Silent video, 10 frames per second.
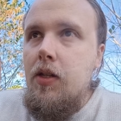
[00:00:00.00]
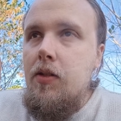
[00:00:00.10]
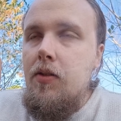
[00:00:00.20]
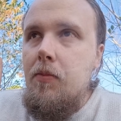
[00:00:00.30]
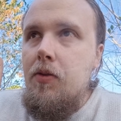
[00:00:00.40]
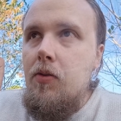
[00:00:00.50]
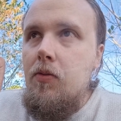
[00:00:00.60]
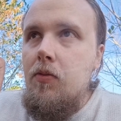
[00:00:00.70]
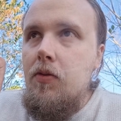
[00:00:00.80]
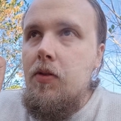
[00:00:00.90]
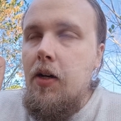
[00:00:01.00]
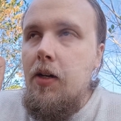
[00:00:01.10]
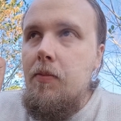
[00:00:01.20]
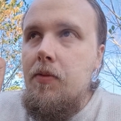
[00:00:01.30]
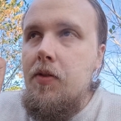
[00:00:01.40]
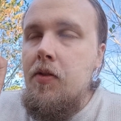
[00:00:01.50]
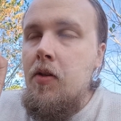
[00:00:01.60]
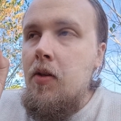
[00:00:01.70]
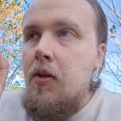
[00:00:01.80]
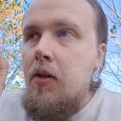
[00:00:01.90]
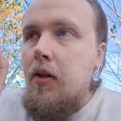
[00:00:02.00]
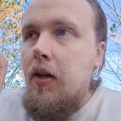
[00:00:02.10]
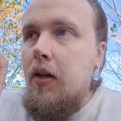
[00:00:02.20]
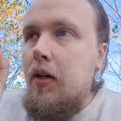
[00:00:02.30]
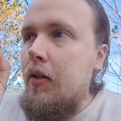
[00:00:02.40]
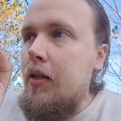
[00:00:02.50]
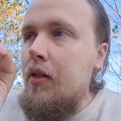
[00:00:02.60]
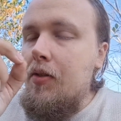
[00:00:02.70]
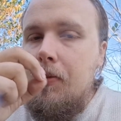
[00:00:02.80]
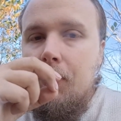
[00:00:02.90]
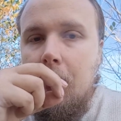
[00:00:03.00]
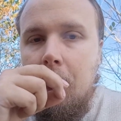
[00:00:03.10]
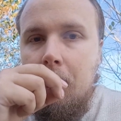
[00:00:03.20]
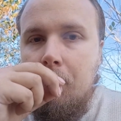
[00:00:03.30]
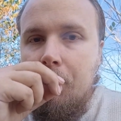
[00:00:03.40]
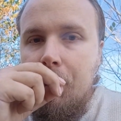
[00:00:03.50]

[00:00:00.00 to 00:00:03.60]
E sub 2 times E sub 0.